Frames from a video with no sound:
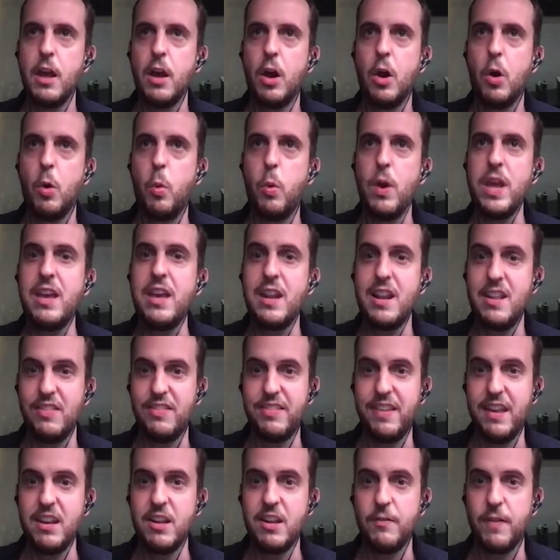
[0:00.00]
we can
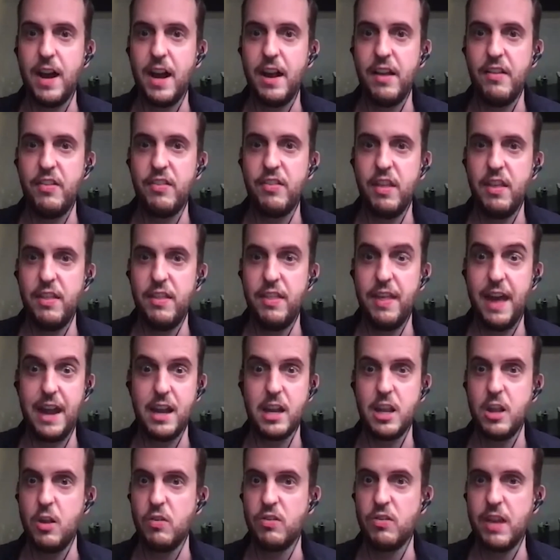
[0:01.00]
incentivize that
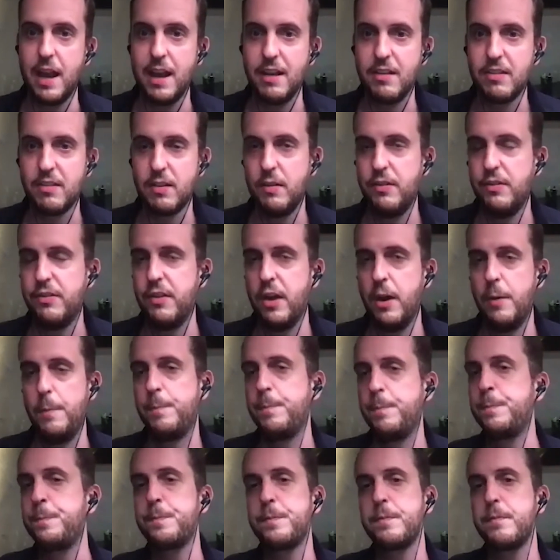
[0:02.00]
use case. So
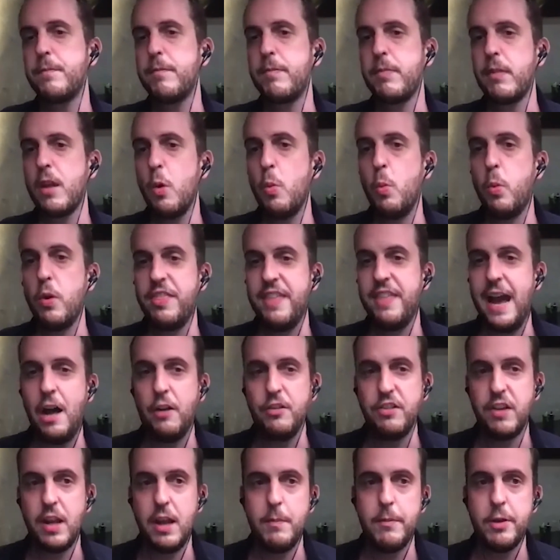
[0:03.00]
Without
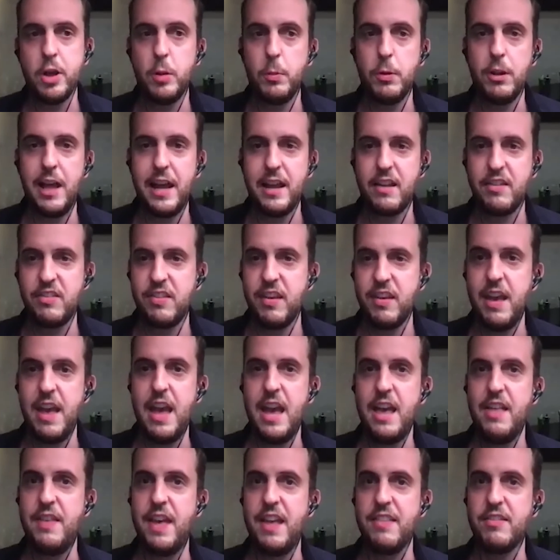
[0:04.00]
Immutable X,
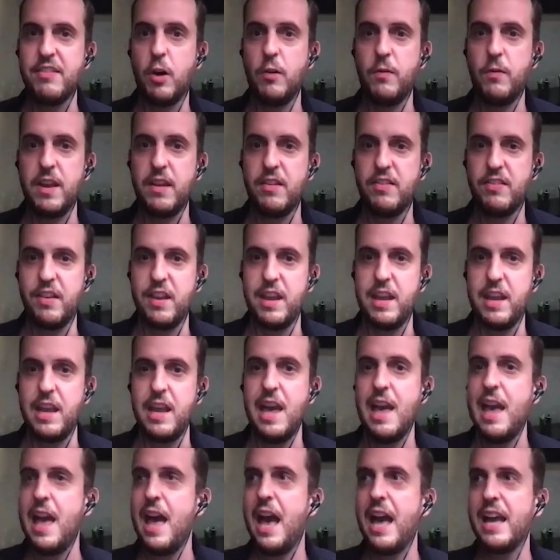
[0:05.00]
there's obviously
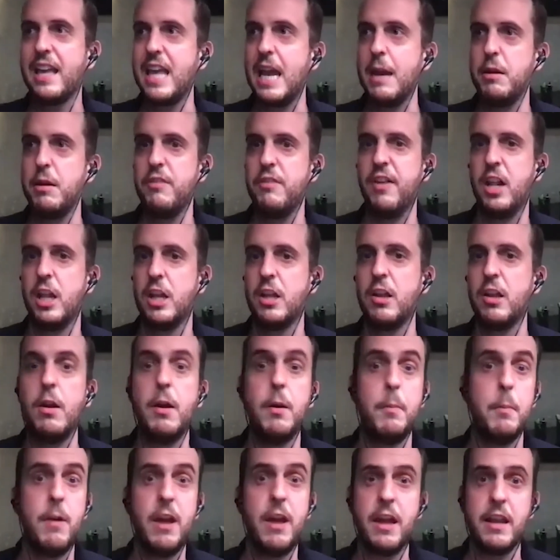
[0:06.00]
a game
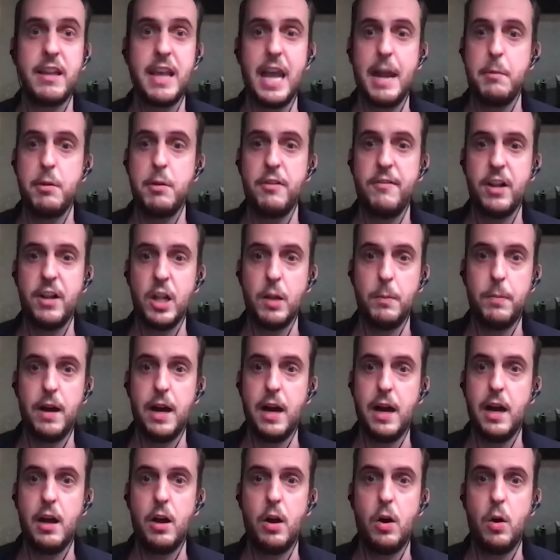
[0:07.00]
developer
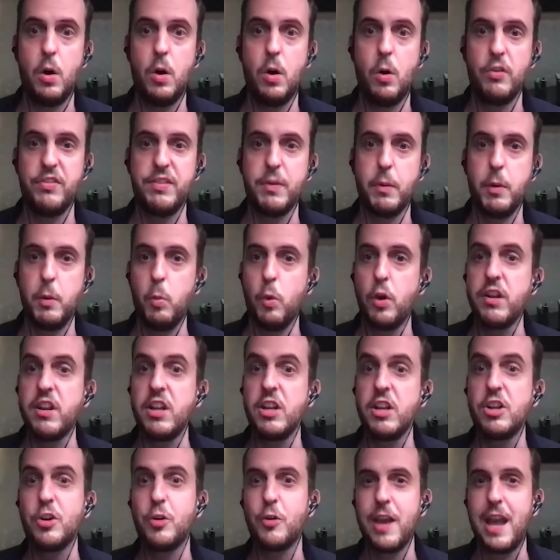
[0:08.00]
or someone wanting to
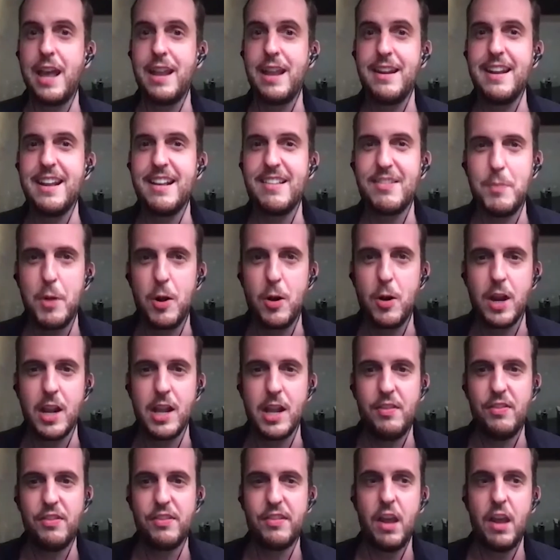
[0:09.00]
create an experience
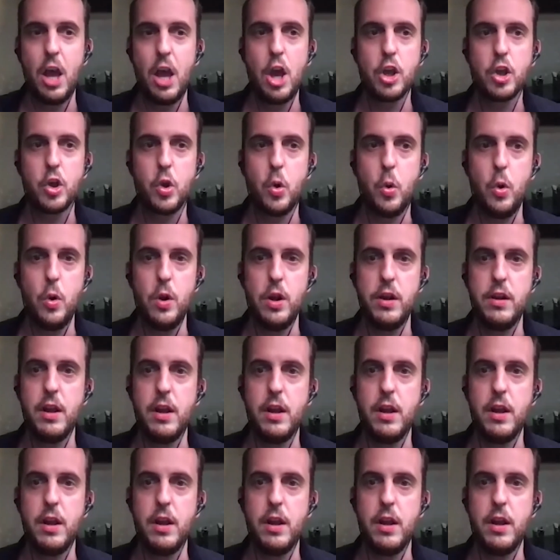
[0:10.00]
could